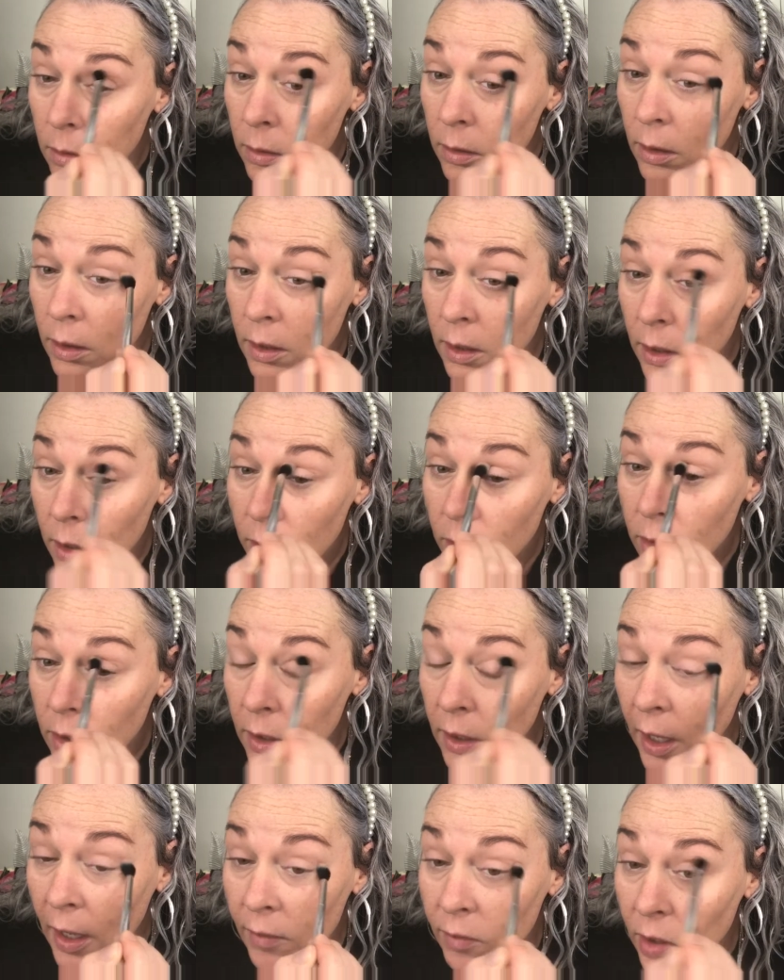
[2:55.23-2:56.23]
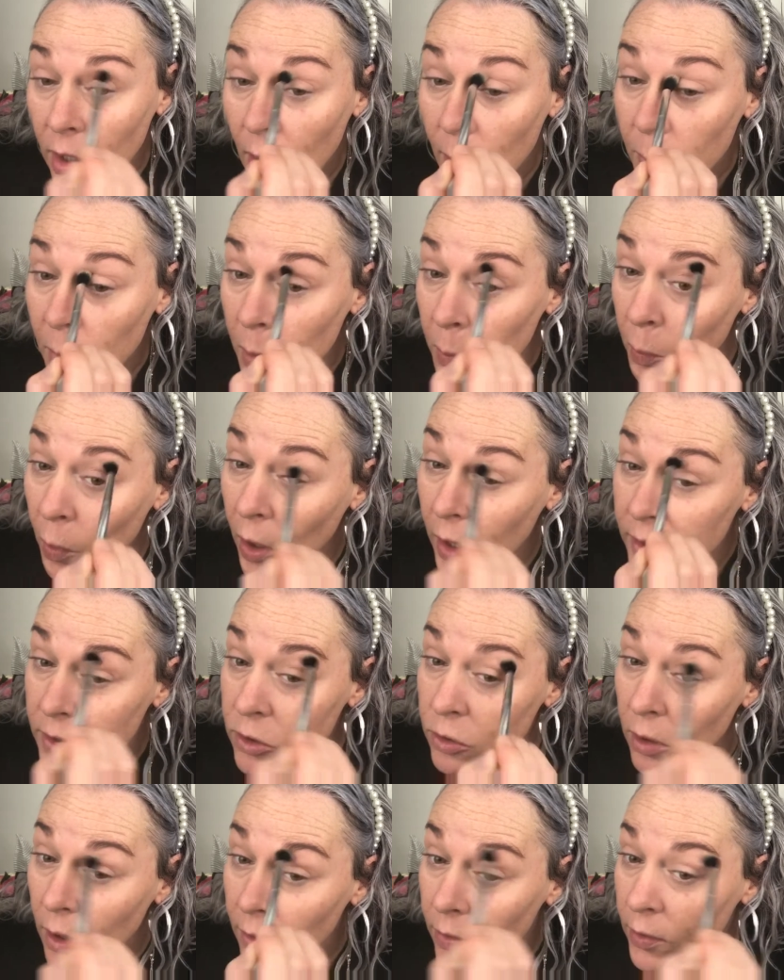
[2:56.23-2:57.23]
And, you did have a couple of breaks
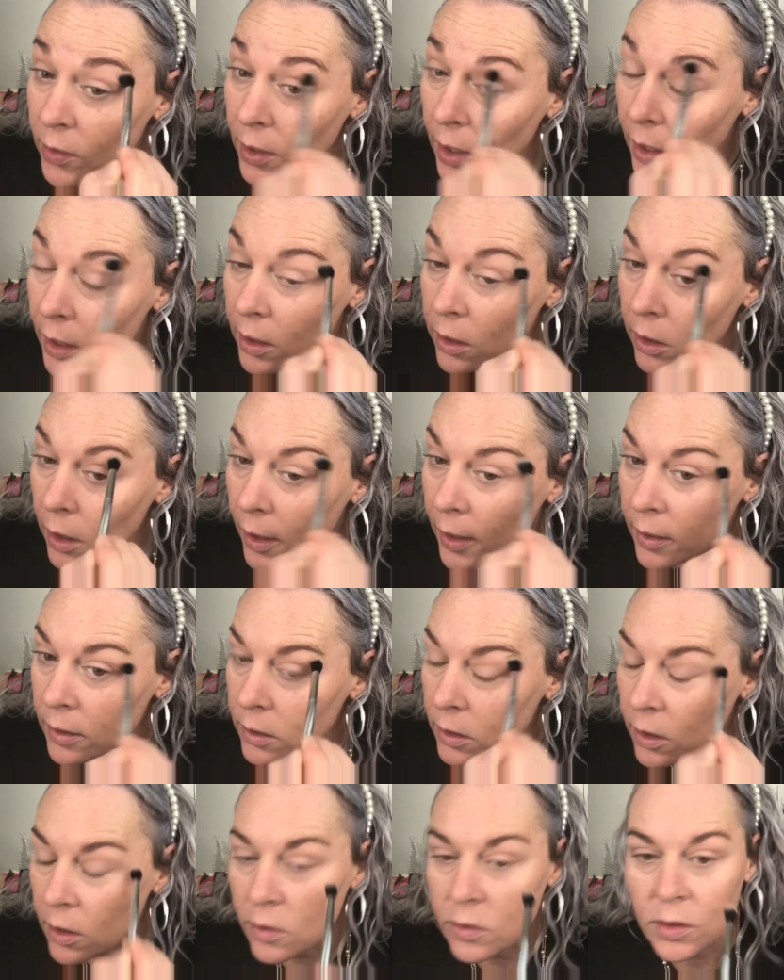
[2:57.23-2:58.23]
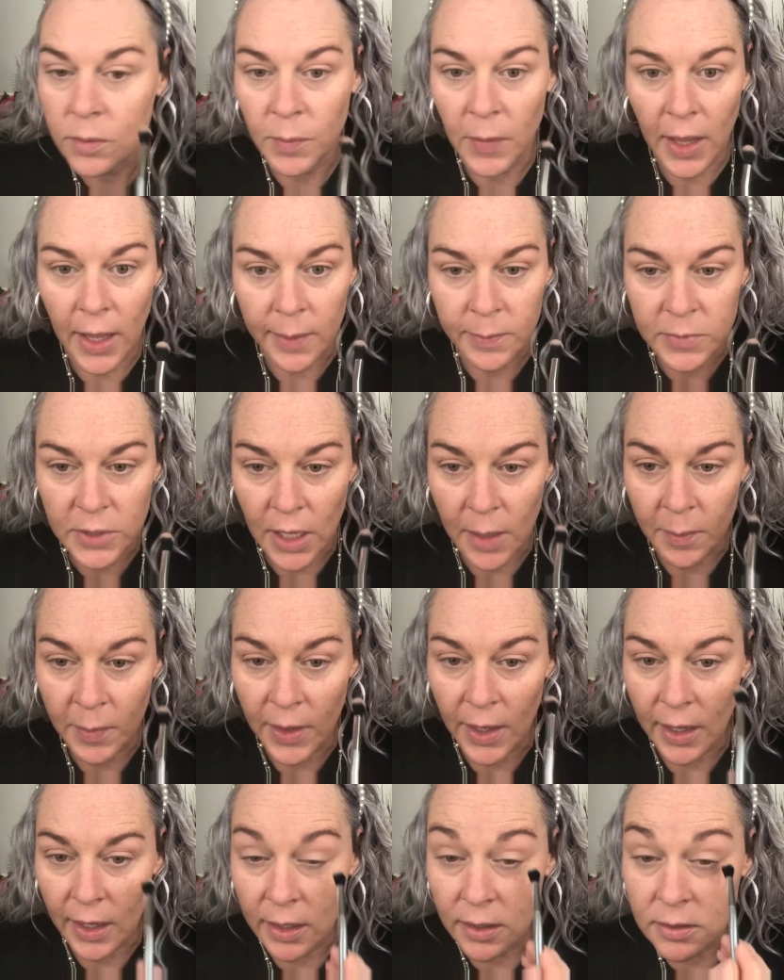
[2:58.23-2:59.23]
throughout the day. You had, some nap time and
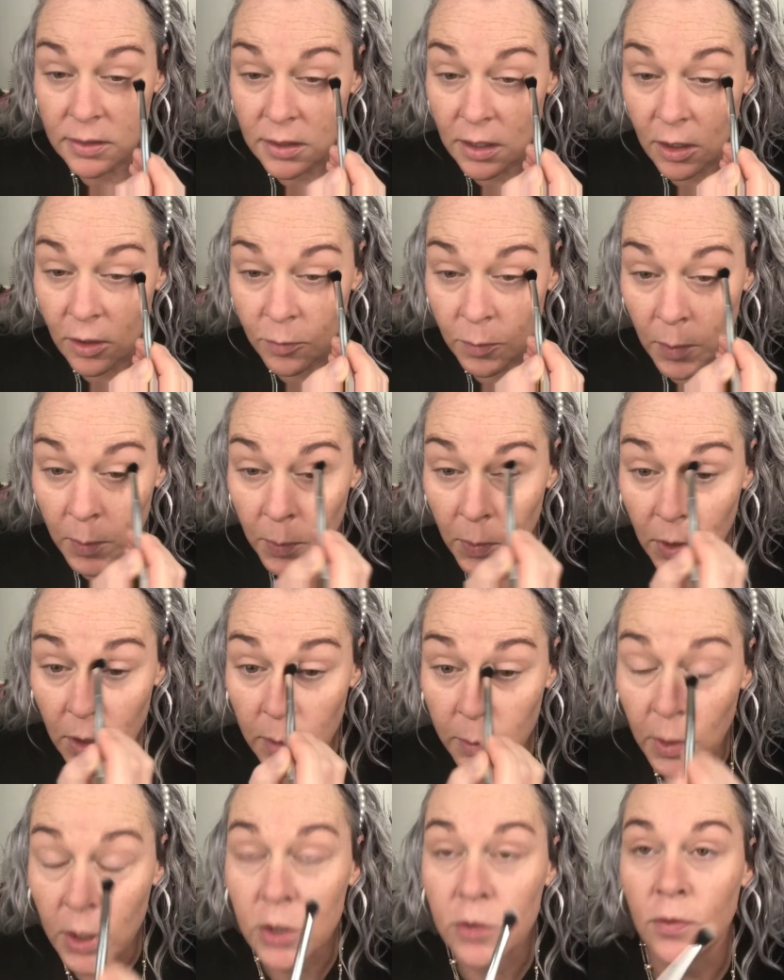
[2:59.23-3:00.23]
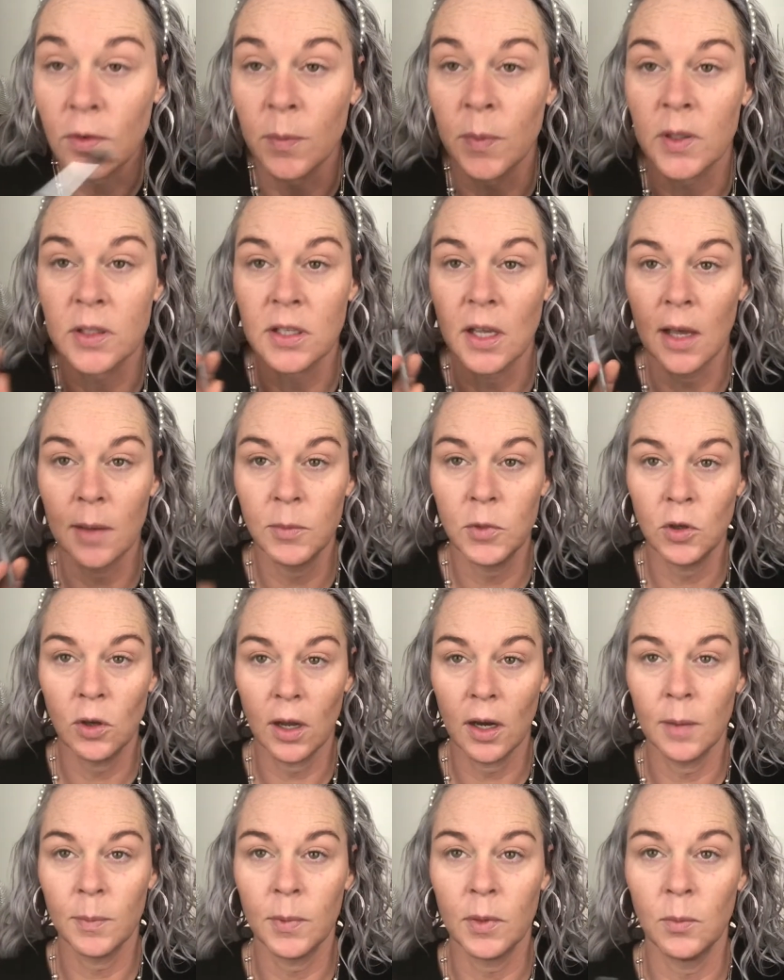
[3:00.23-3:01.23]
that kind of stuff. But pretty much from the time you
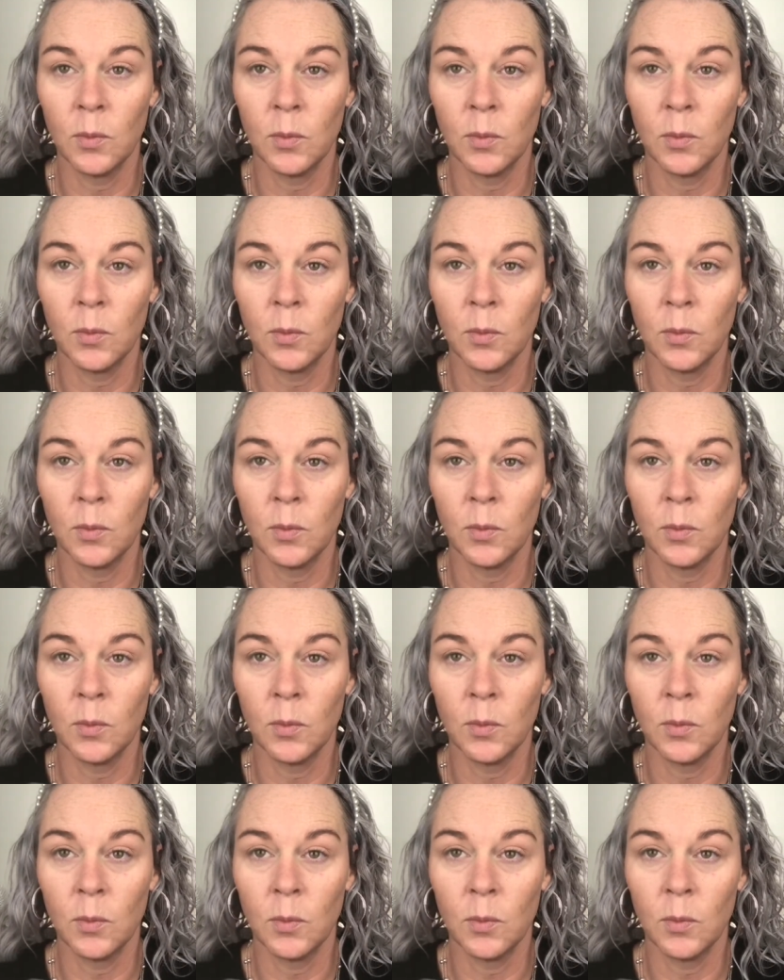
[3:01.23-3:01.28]
got up in the